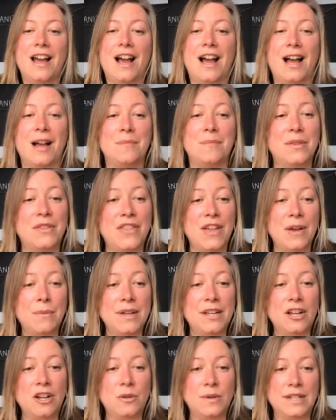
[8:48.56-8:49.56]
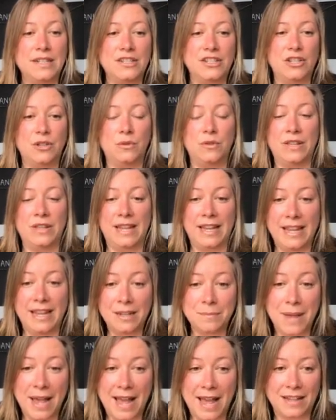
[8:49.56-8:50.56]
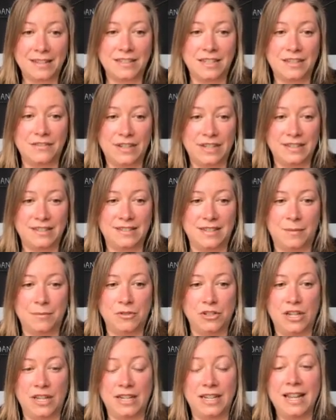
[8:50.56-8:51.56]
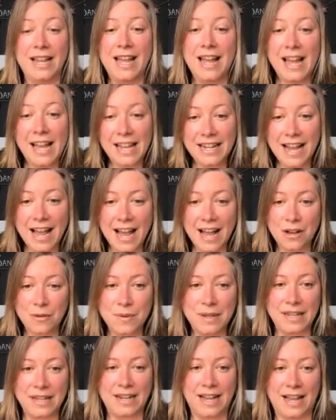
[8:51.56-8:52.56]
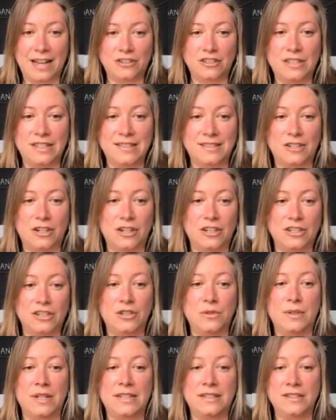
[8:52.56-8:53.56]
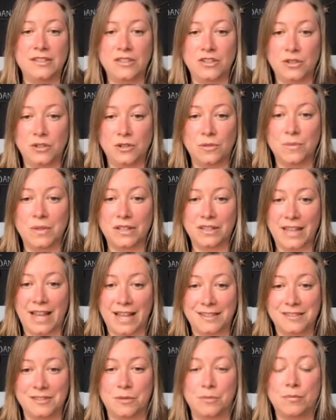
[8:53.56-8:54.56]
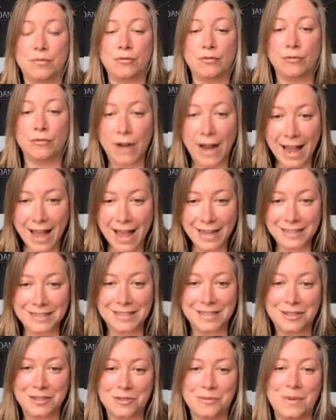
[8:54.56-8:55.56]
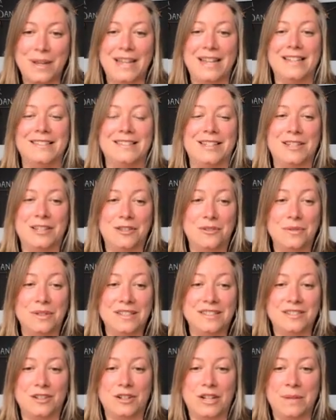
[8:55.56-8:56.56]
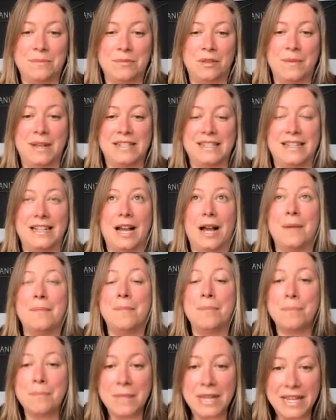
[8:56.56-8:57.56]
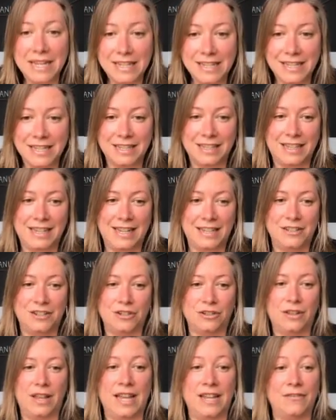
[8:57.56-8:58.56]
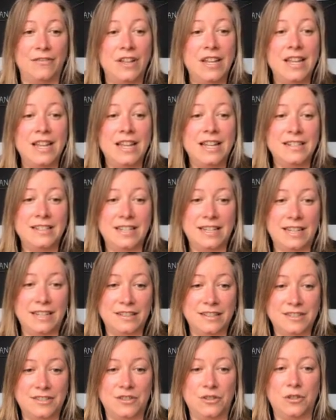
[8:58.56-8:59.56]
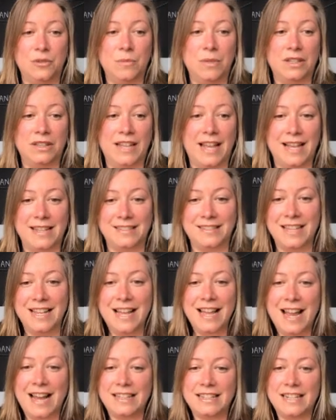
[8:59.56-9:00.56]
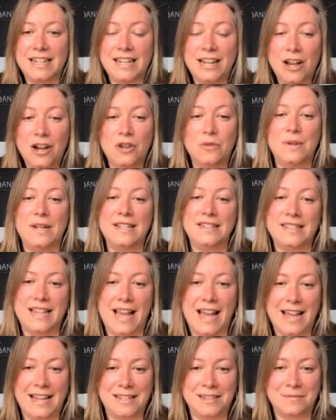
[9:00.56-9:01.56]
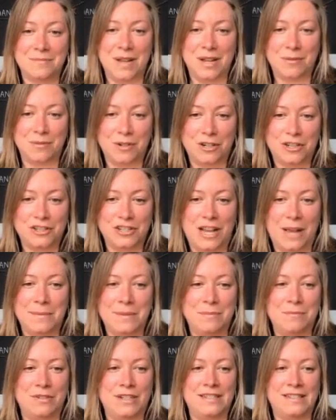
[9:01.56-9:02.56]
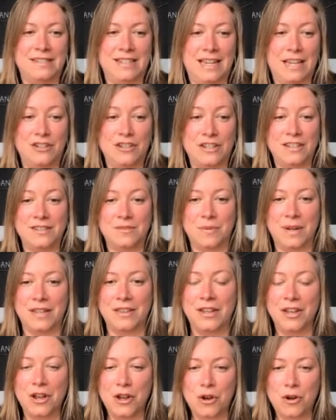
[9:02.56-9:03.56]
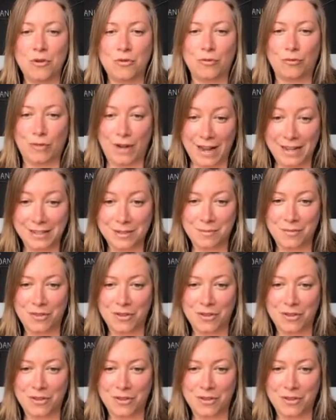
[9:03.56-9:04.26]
But then we go into the impacts of consumption and how we can actually start to consume less. So practical ways that you can start implementing immediately in your life to consume less. And then I always end my workshops and presentations with random